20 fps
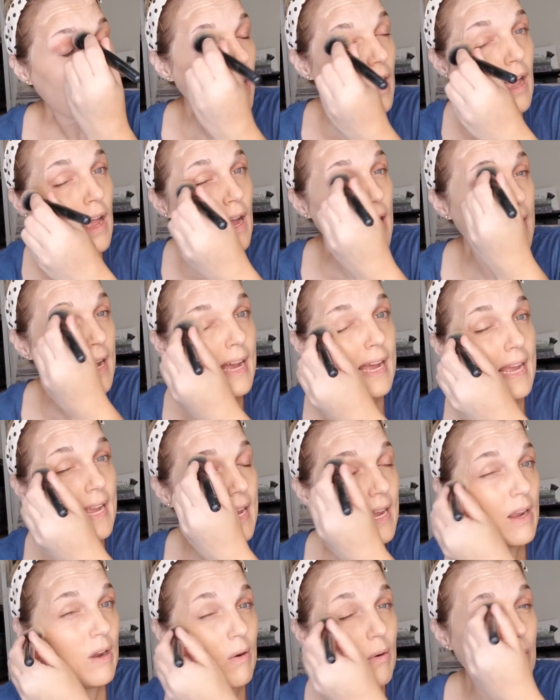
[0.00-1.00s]
I
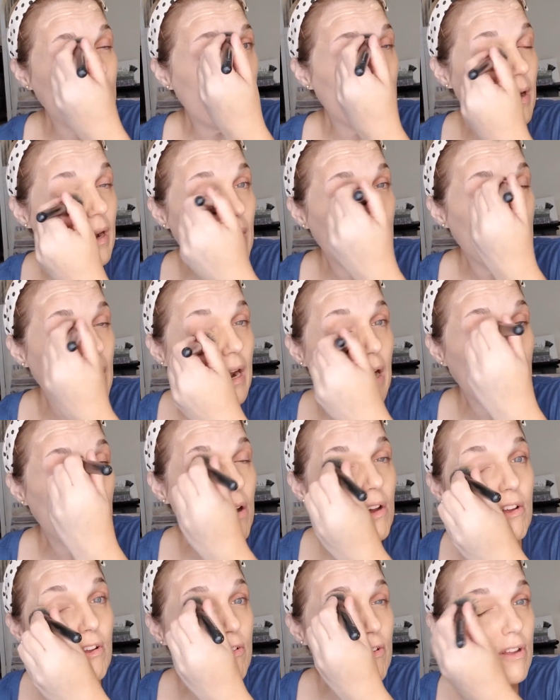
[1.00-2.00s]

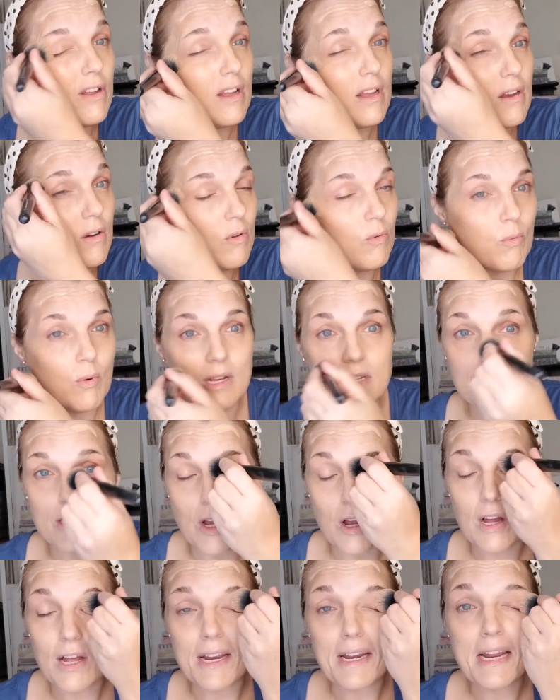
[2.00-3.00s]
was
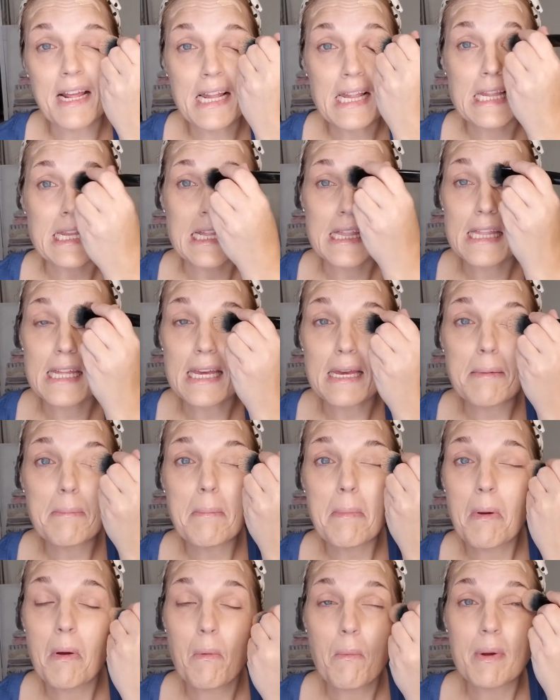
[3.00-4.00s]
on lithium,
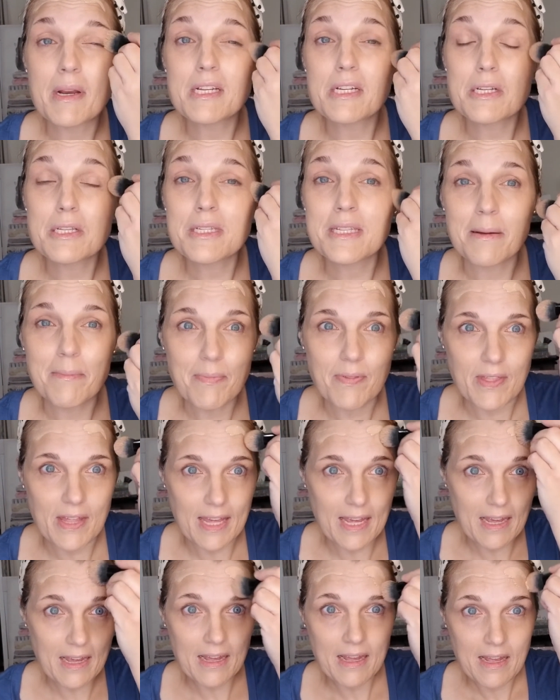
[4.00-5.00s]
which is
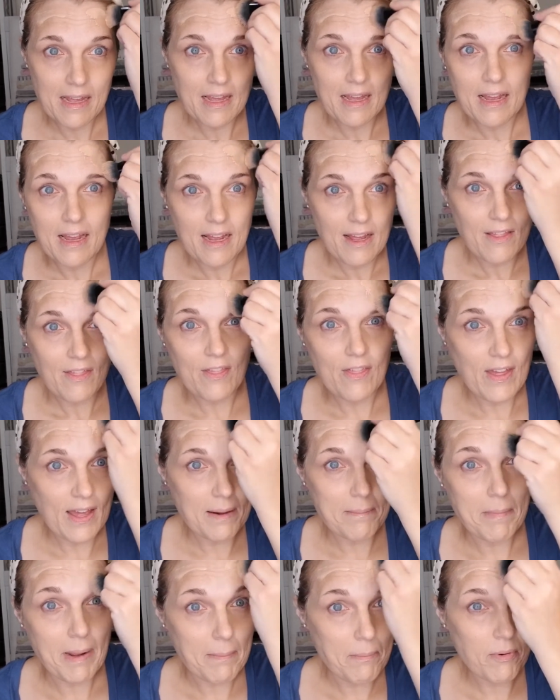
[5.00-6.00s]
something that
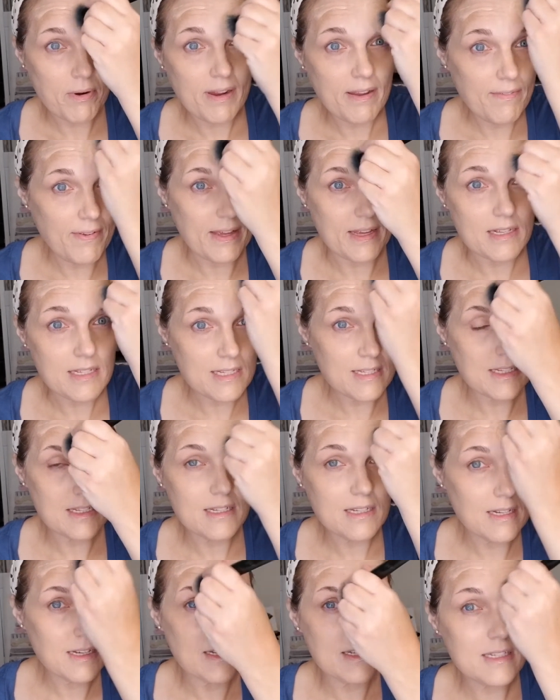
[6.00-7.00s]
my previous
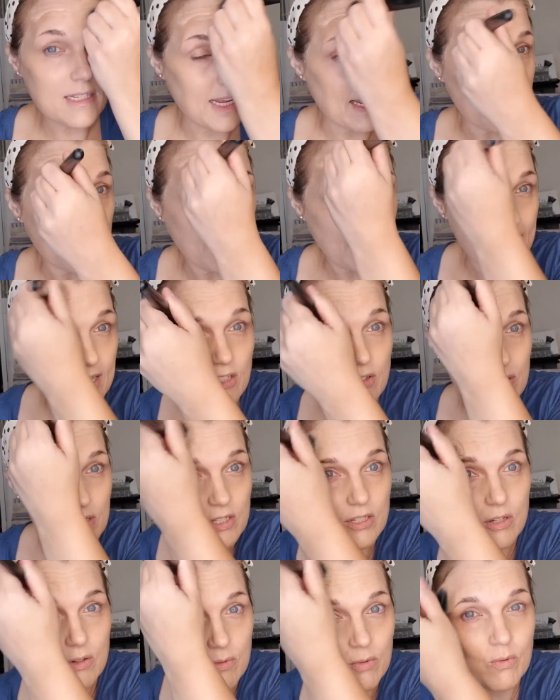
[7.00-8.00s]
psychiatrist
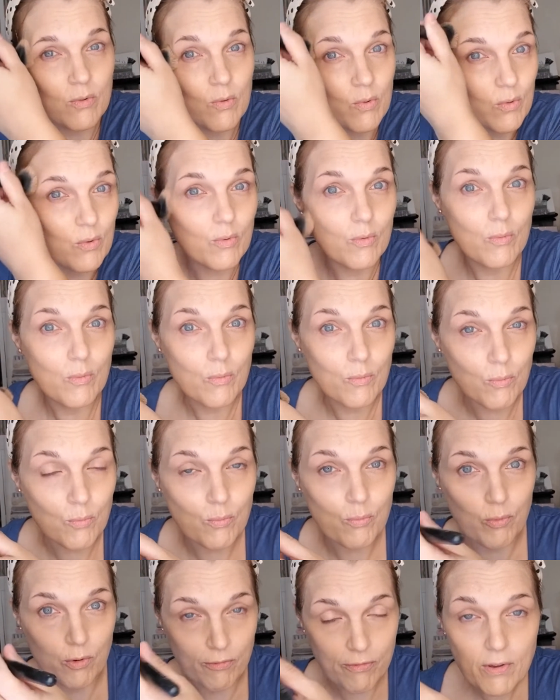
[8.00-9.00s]

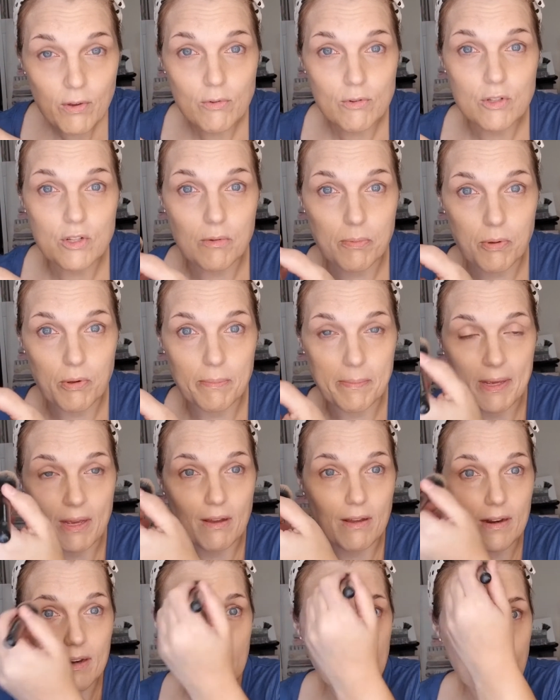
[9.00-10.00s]
refused to put me
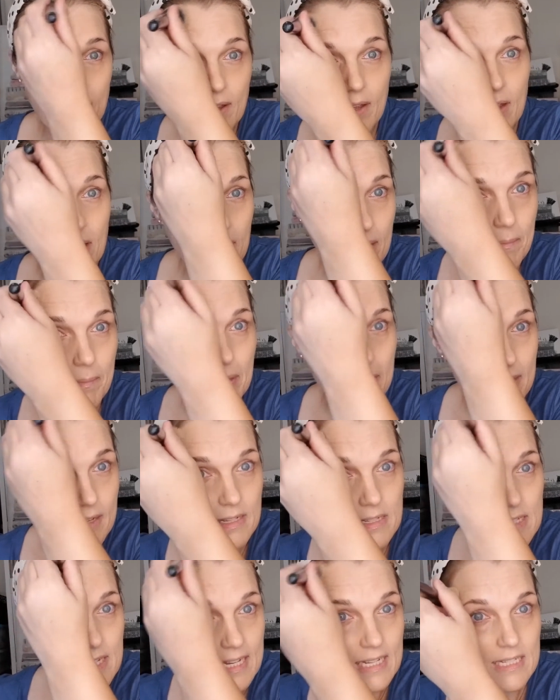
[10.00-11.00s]
on, because
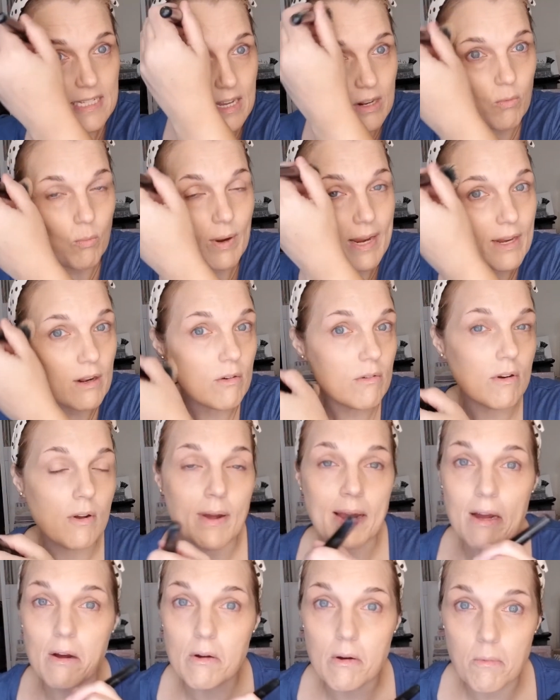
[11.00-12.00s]
they said, we don't know
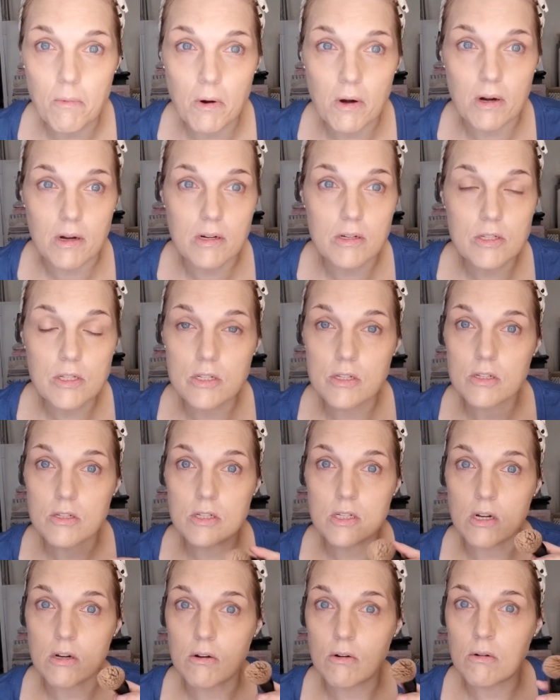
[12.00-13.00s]
how it works,
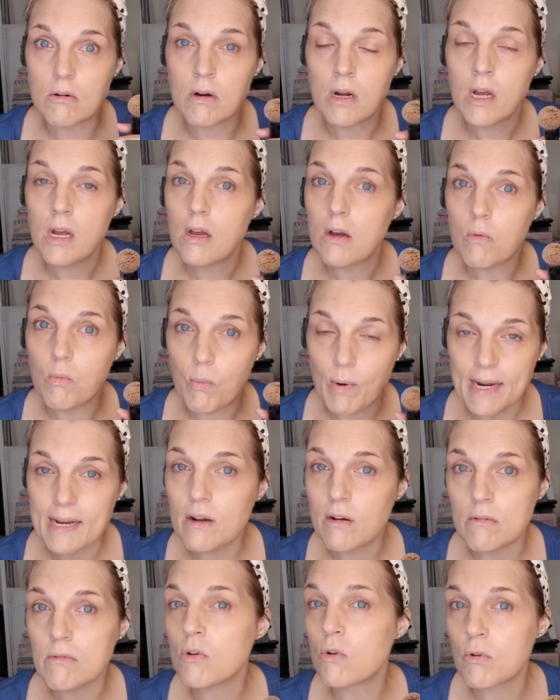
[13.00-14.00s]
so we
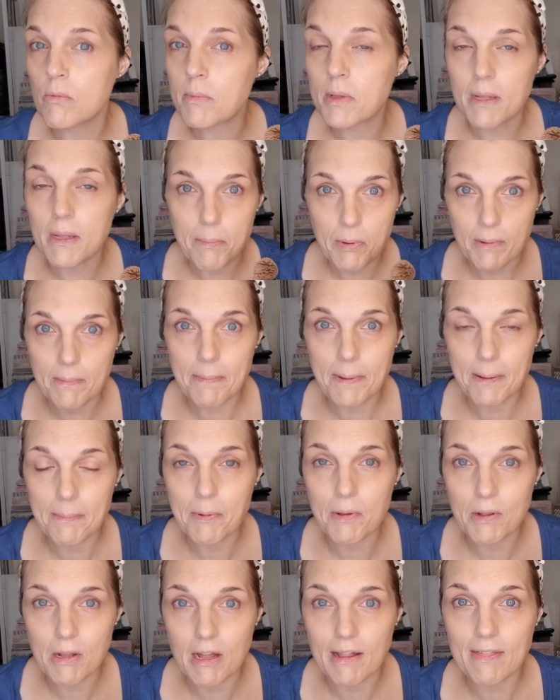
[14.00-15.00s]
don't normally put people
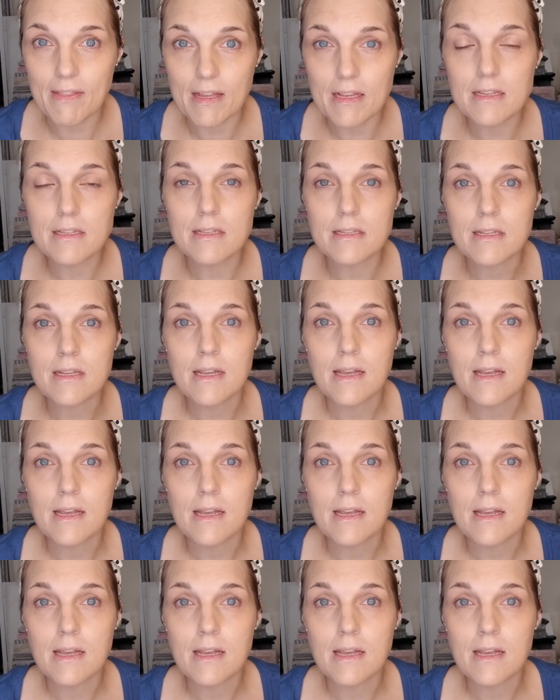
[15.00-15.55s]
on this.